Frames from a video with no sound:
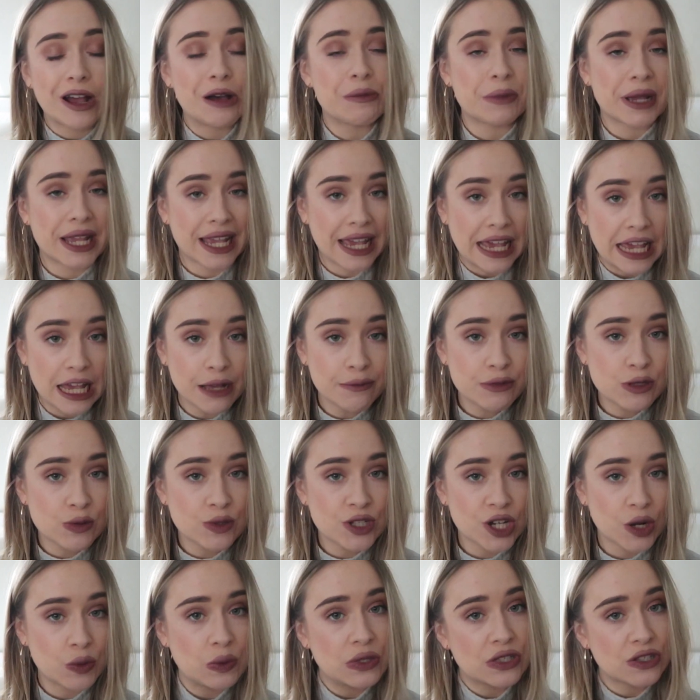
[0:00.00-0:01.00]
around my hips,
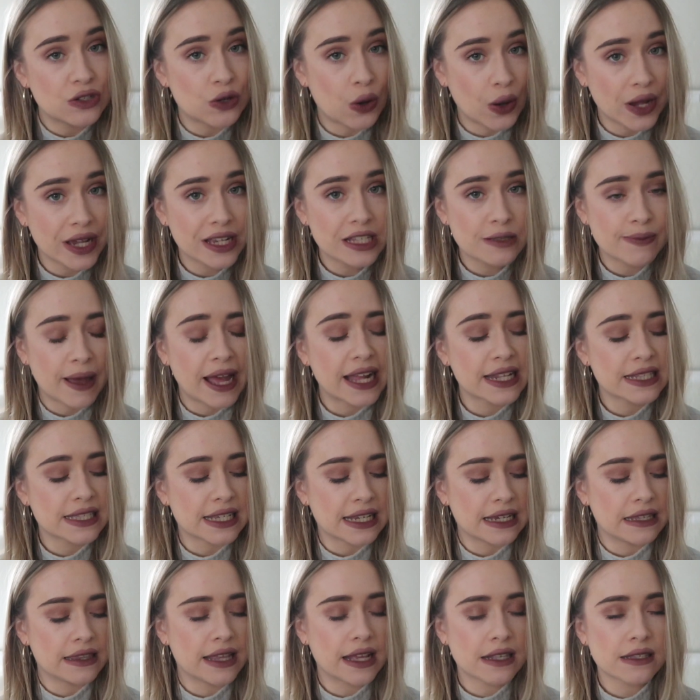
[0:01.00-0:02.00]
which I was not
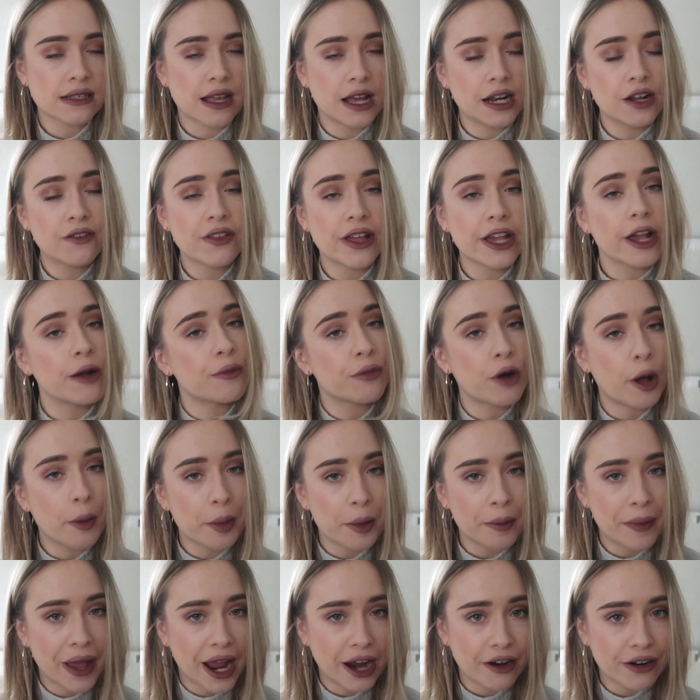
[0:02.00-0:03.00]
expecting, and that's kind of like a
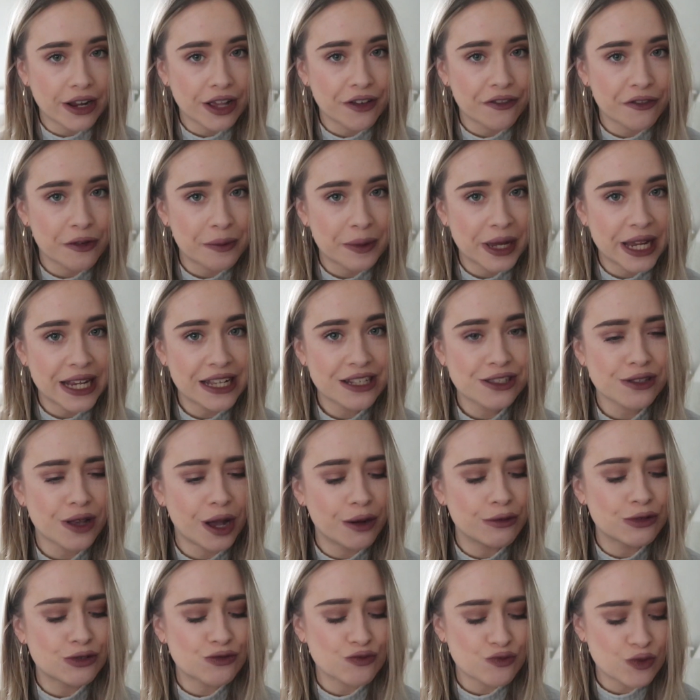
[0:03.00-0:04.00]
problem area for me. So
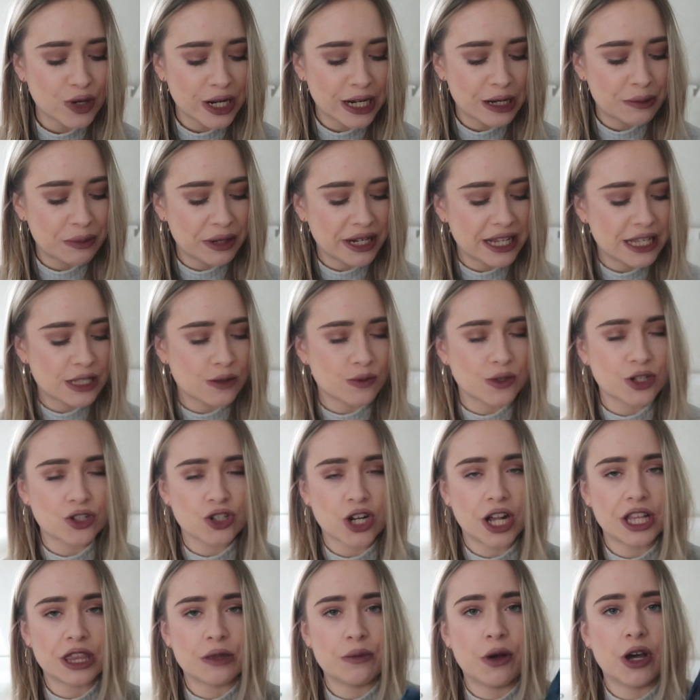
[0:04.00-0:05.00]
I was really pleased when I
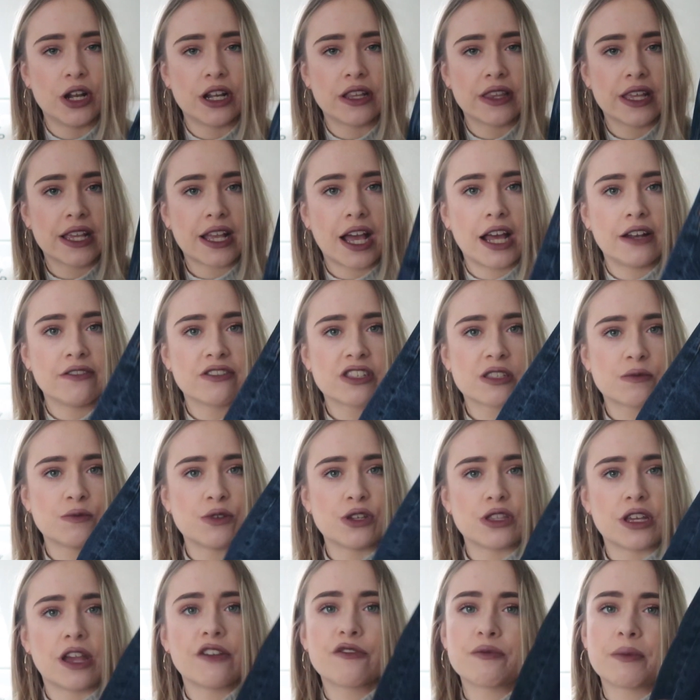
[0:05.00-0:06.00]
tried them on and they kind of
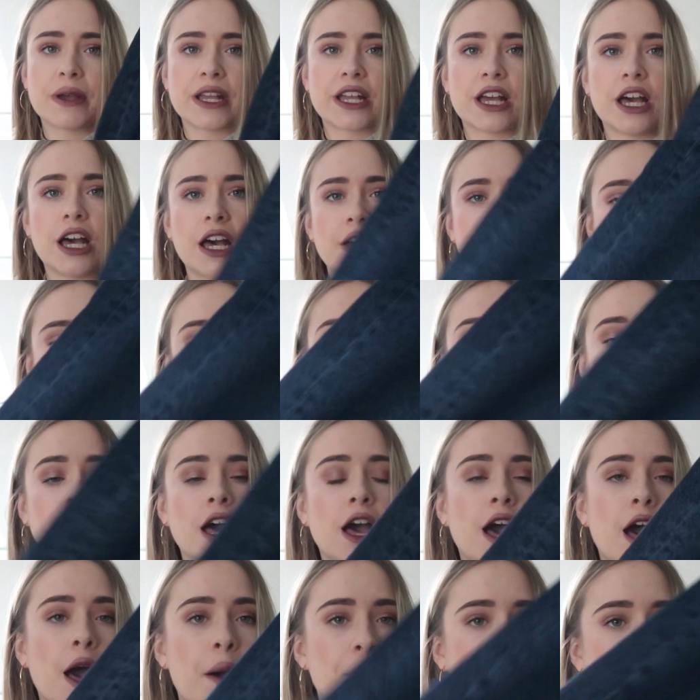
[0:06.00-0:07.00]
smoothed over my curves.
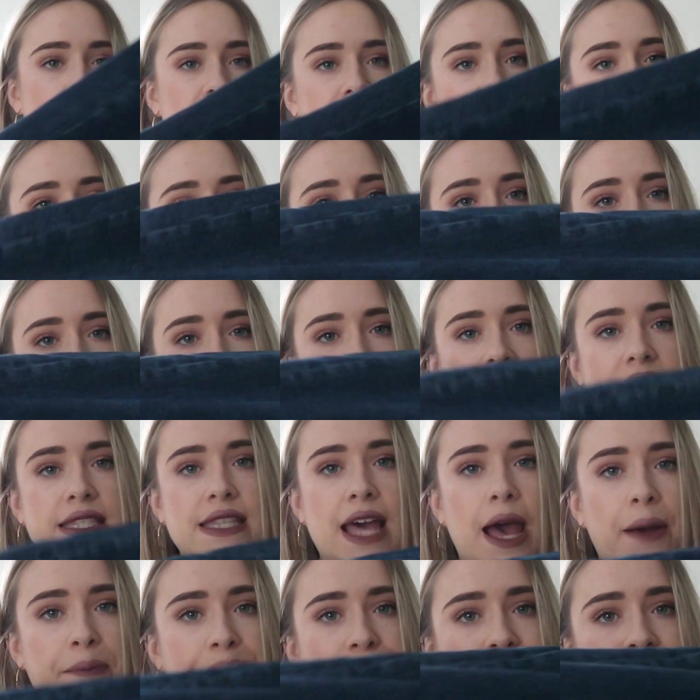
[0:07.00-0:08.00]
But yeah, this is
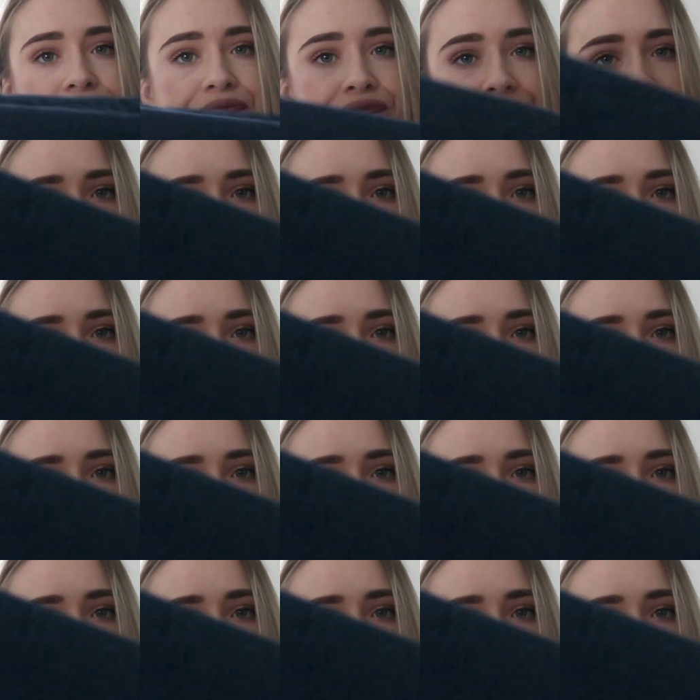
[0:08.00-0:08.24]
them.